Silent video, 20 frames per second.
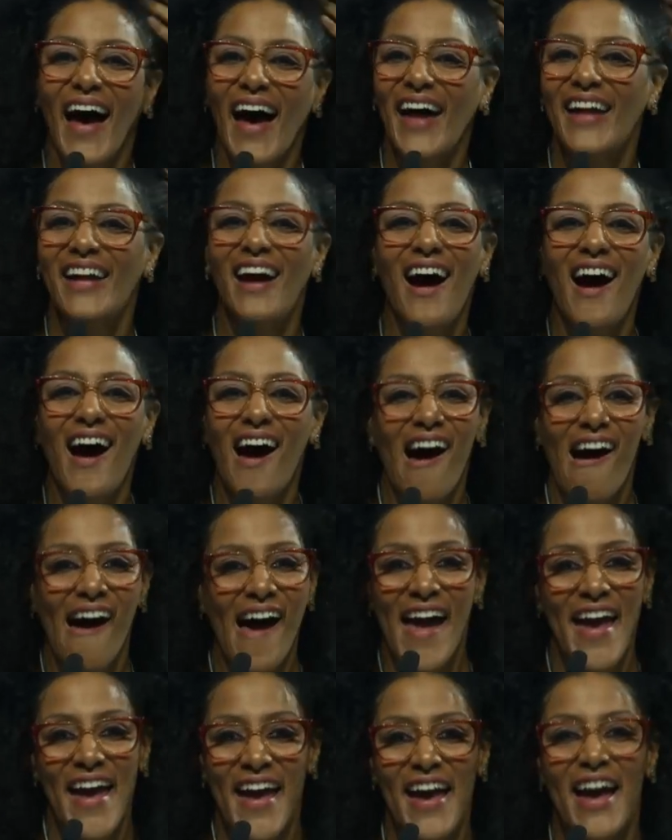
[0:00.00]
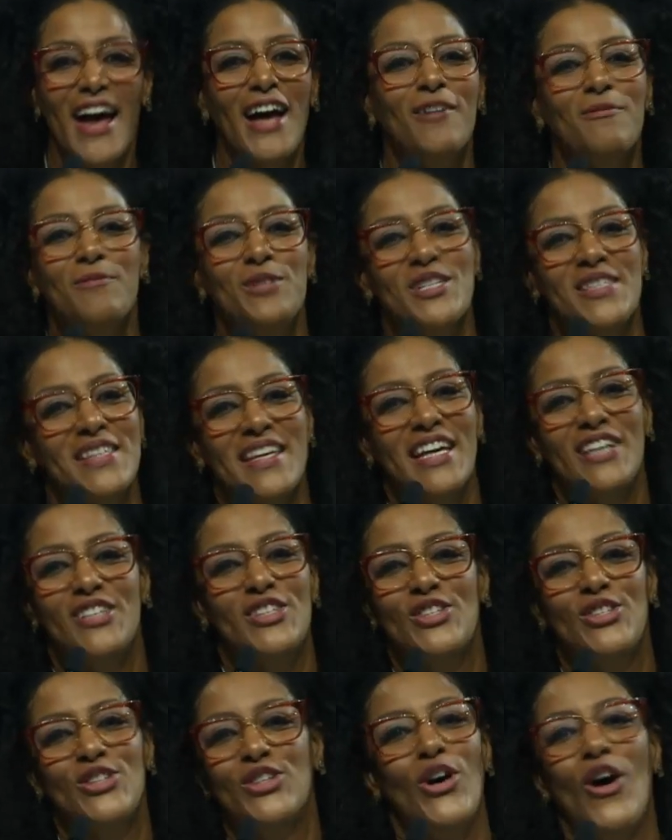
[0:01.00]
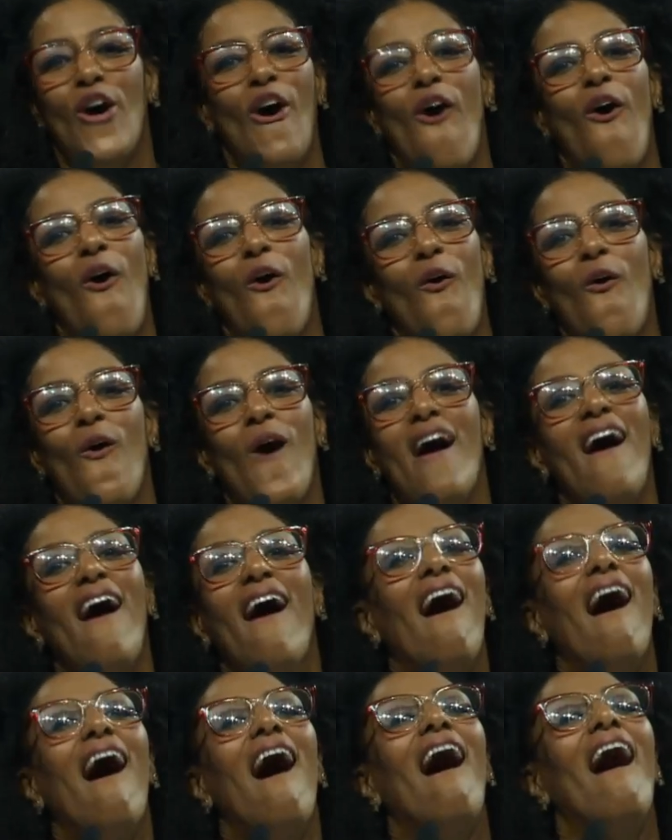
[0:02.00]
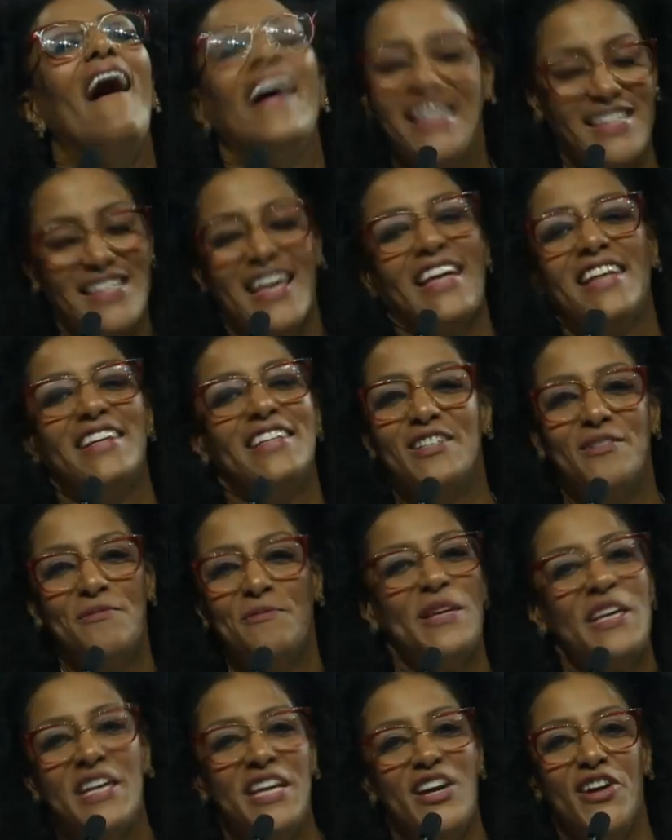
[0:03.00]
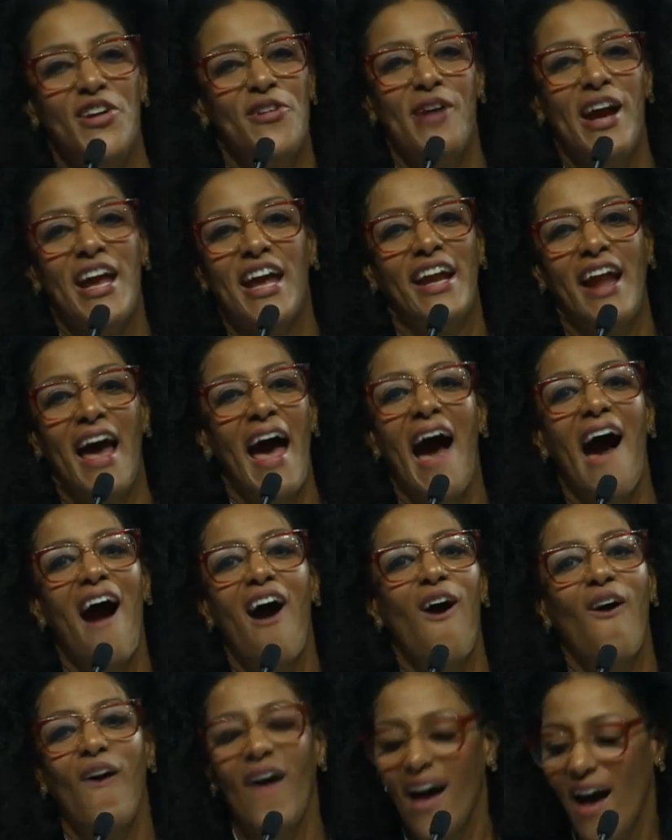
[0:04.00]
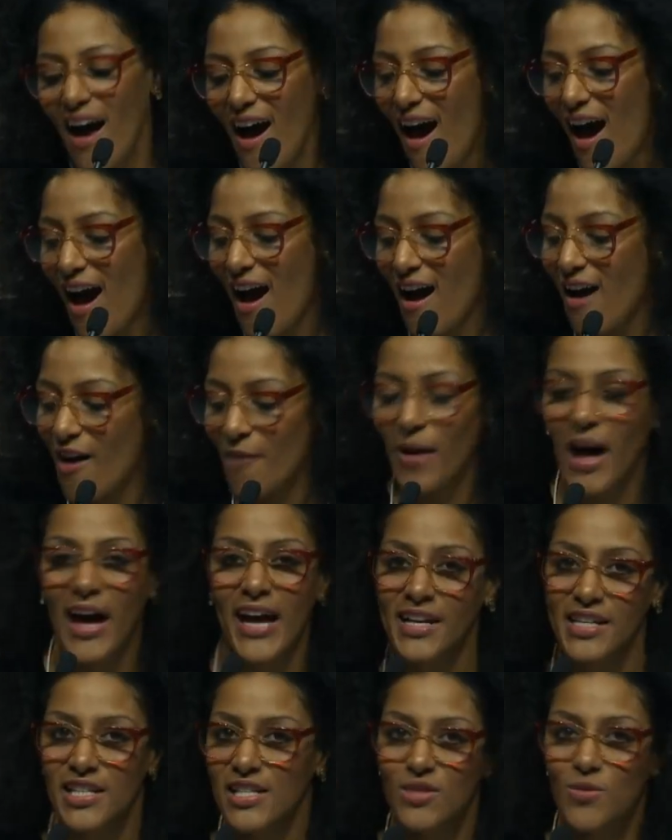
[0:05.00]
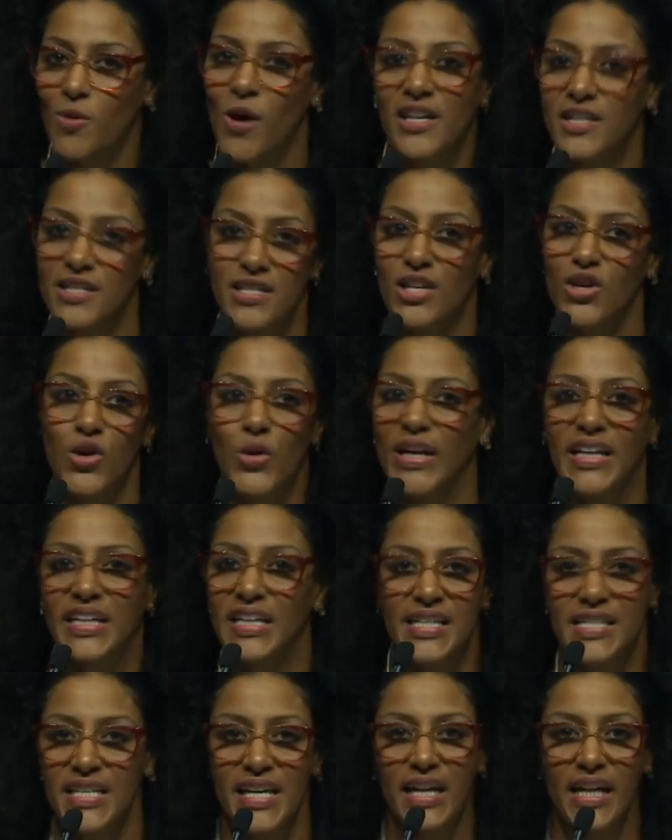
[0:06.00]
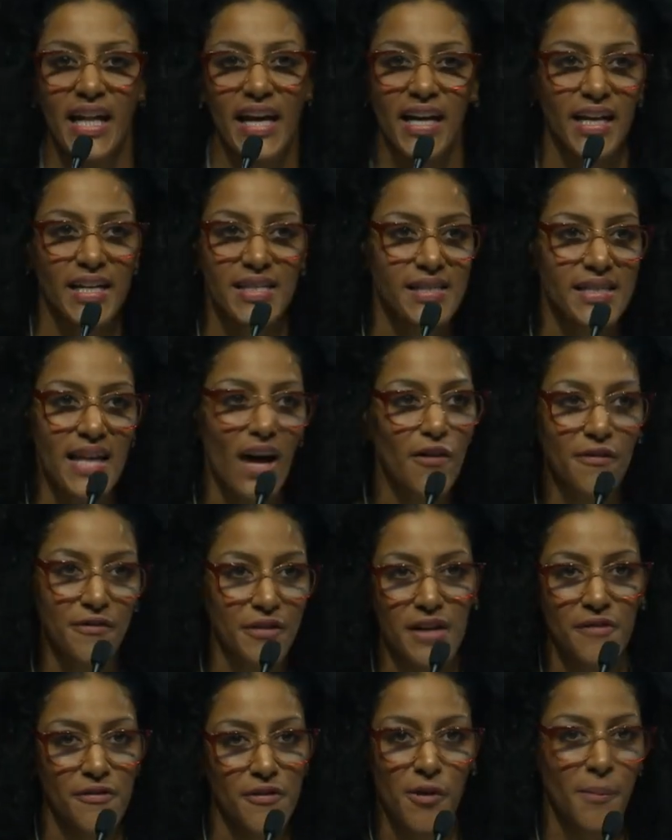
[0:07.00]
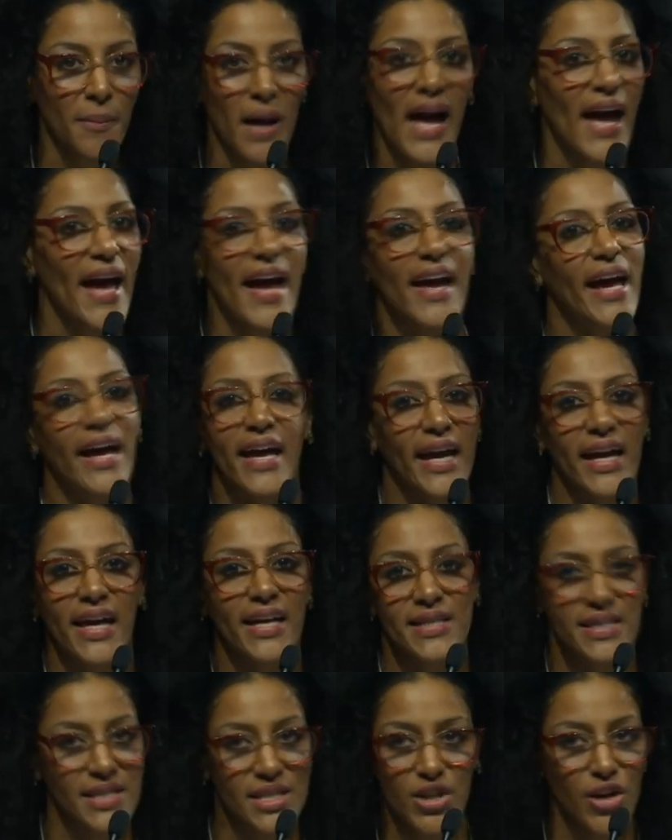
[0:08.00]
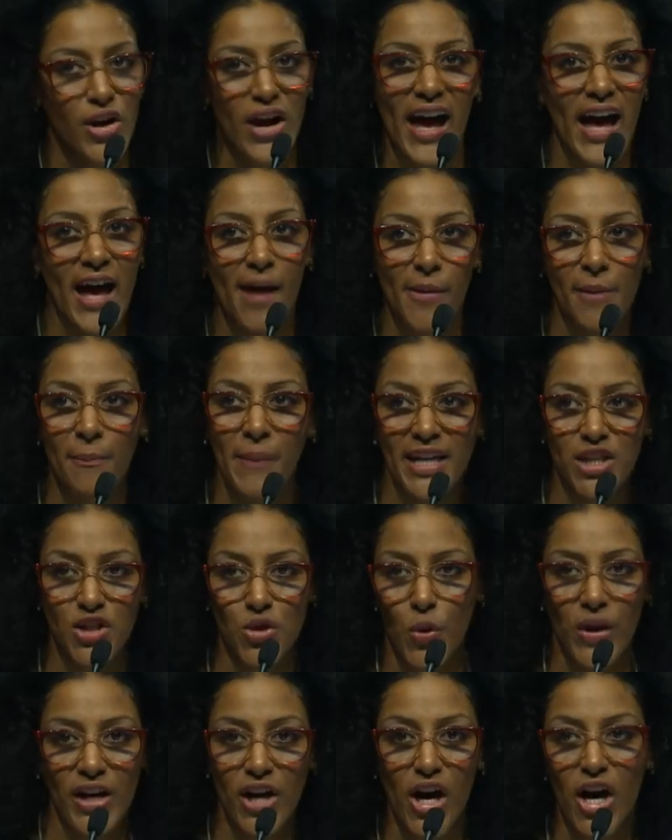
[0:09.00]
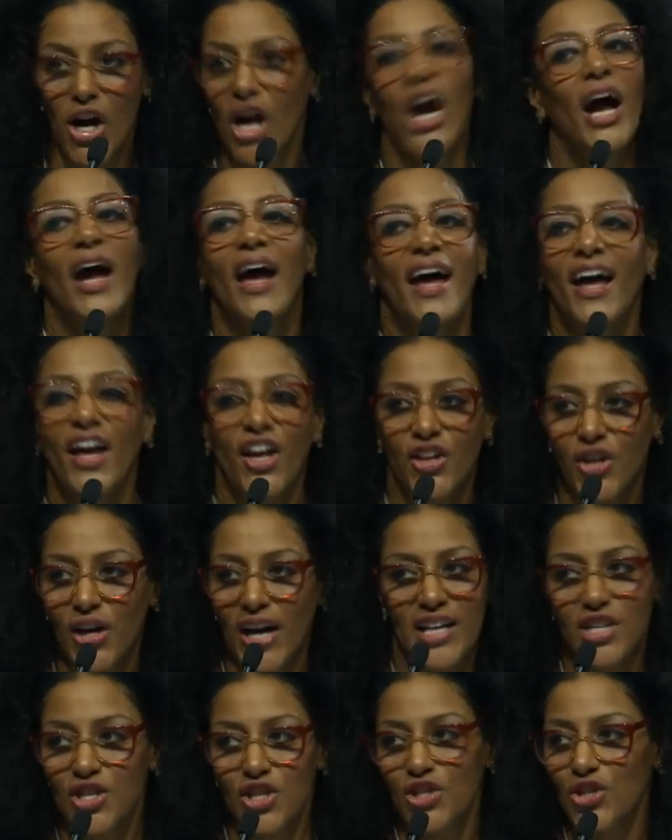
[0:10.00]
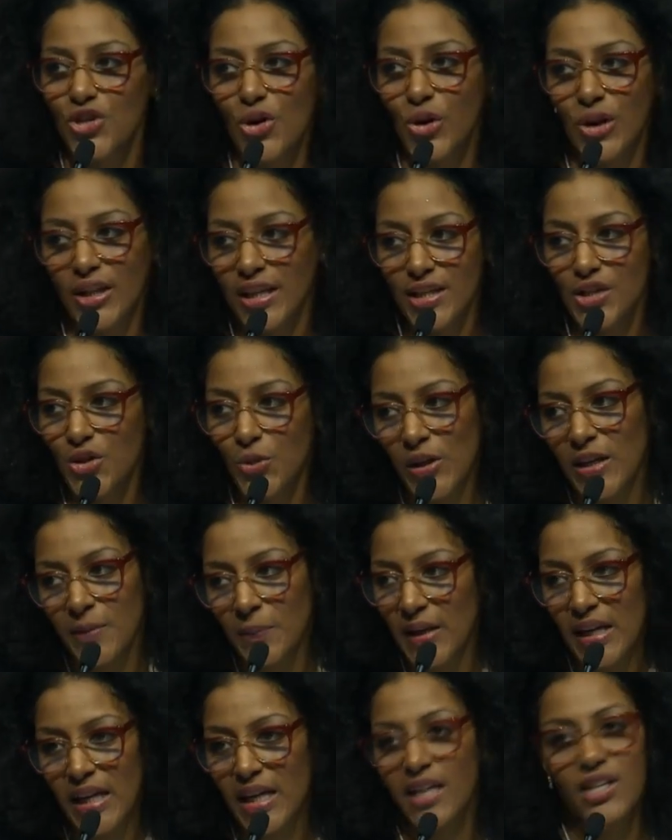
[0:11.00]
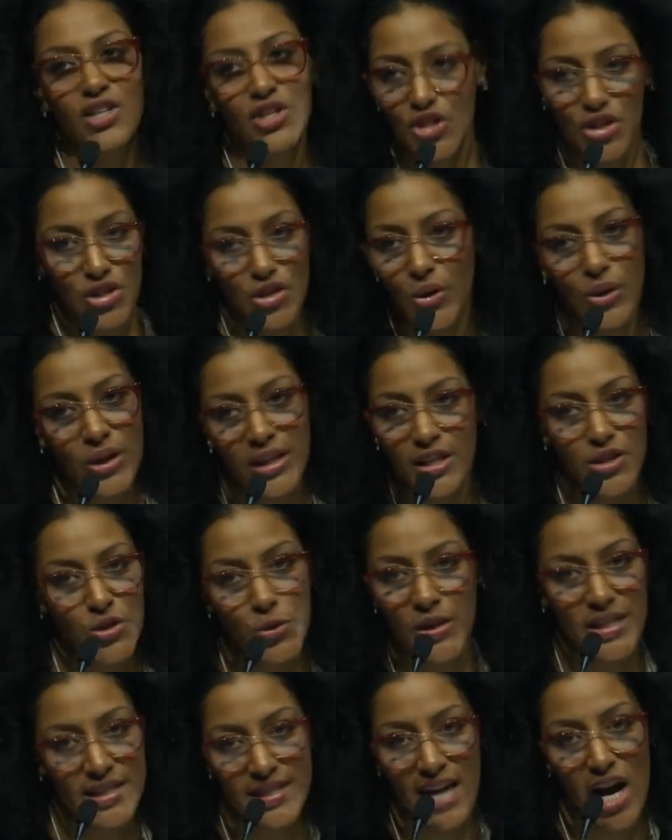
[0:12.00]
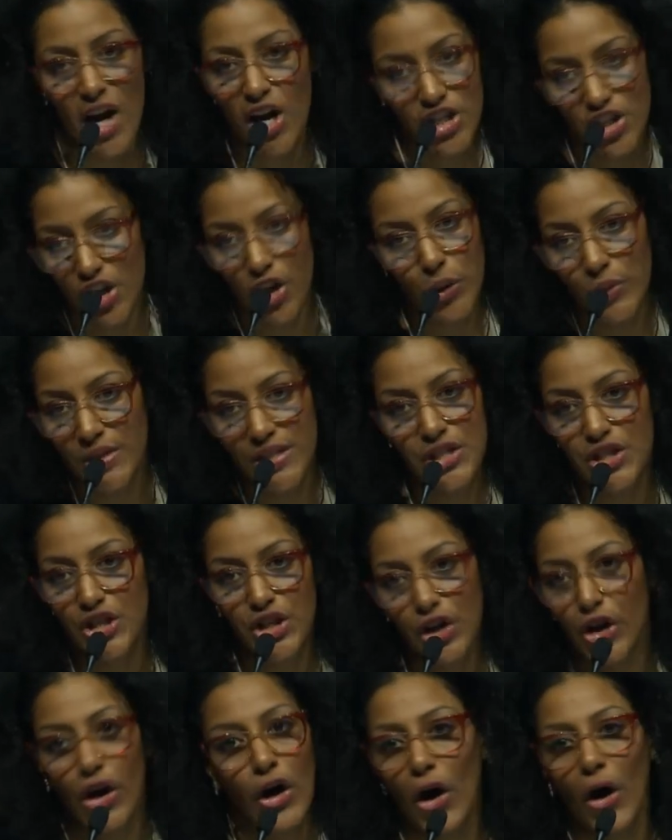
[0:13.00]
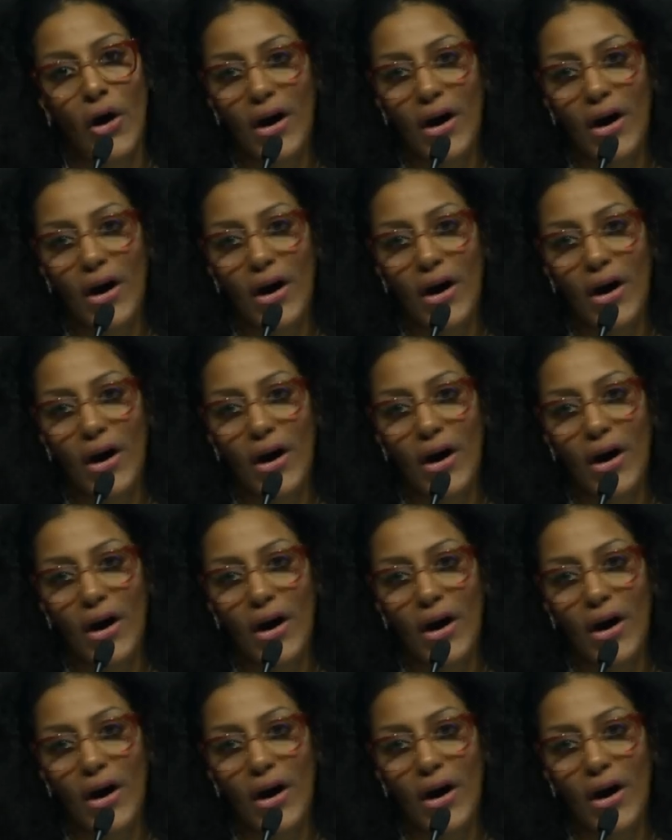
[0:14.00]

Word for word: and I am just like so excited to be here right now. I just wanted to quickly take like a selfie for my Instagram and my Twitter. You guys should totally tweet me, and you should totally tweet Sarah Jones too.